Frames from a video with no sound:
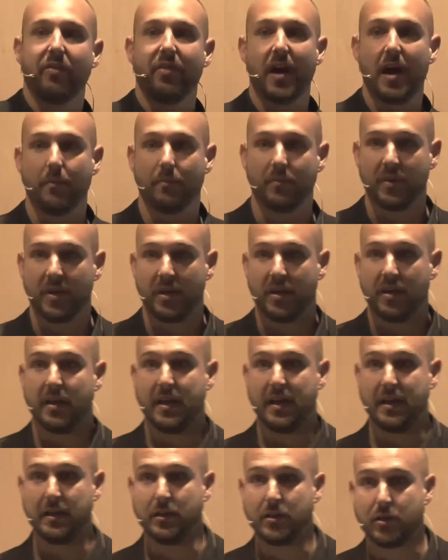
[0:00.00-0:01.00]
them
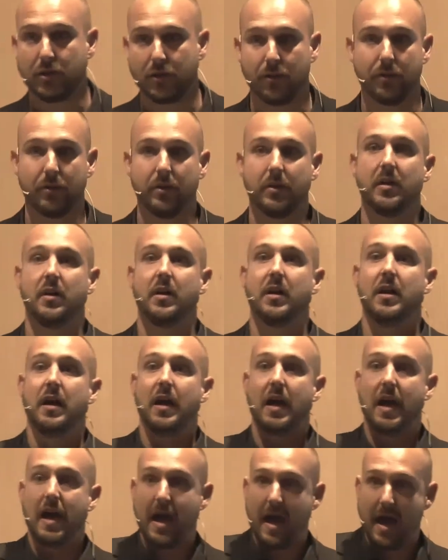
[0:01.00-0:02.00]
into
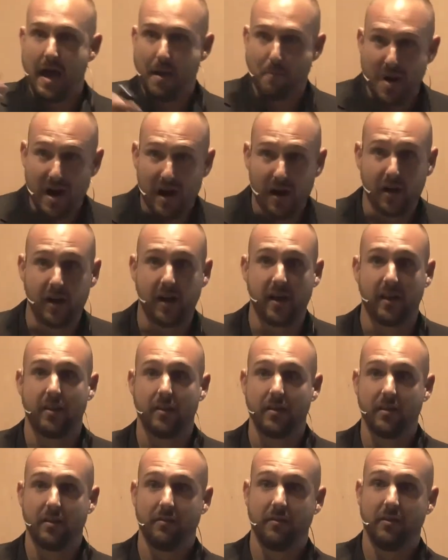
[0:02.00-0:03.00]
a market
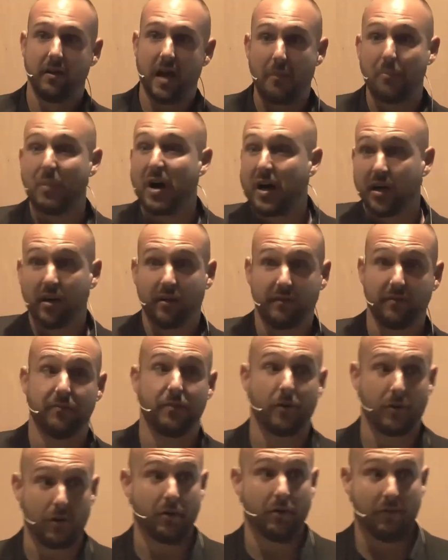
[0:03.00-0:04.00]

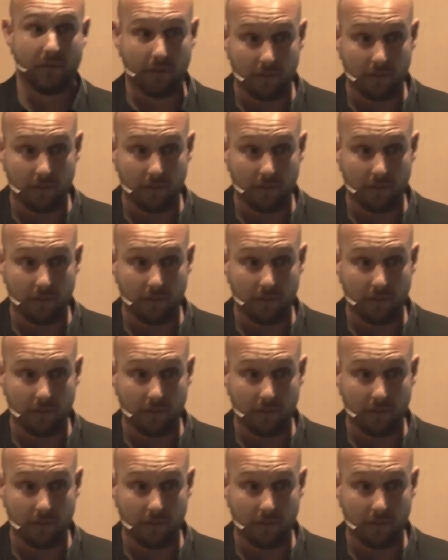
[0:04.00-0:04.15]
for